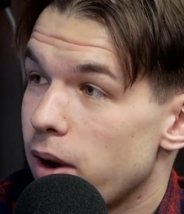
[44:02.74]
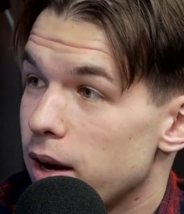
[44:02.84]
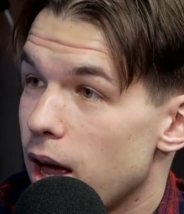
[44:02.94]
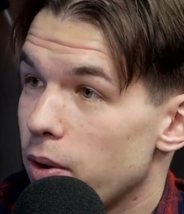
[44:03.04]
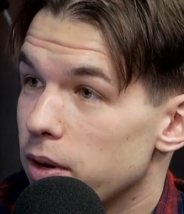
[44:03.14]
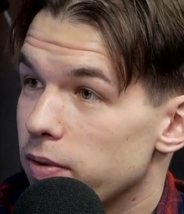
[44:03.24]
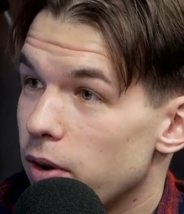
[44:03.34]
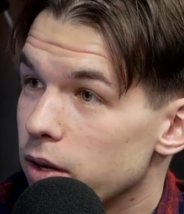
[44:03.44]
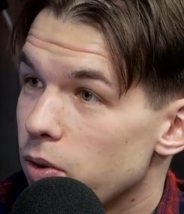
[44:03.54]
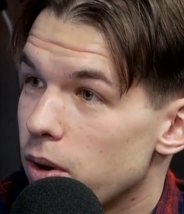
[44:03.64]
right now in the
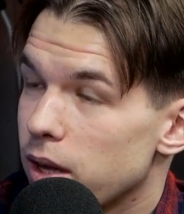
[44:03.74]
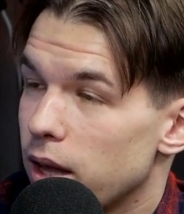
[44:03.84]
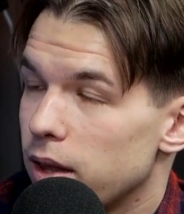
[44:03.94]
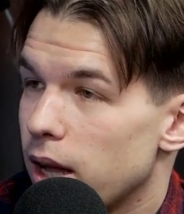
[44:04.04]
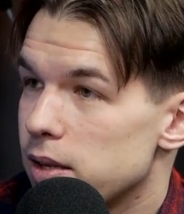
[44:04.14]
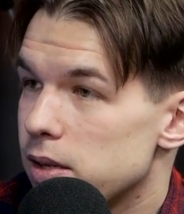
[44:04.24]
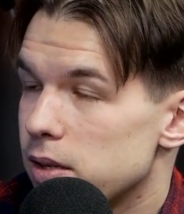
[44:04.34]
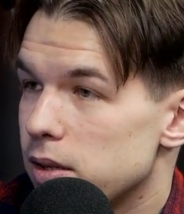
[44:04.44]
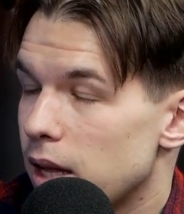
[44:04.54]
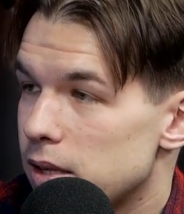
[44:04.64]
front court, and
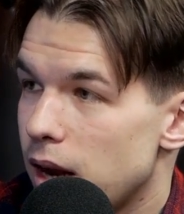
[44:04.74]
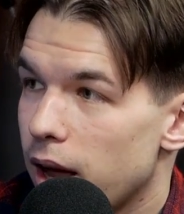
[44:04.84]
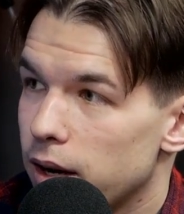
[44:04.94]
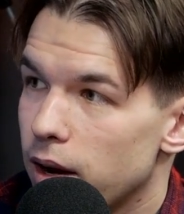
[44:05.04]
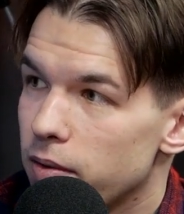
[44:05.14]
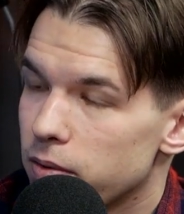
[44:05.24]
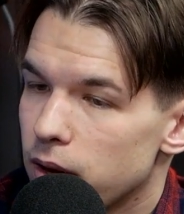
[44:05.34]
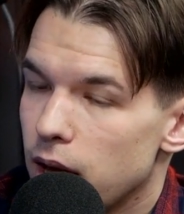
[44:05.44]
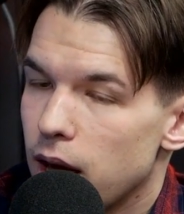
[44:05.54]
that's not enough.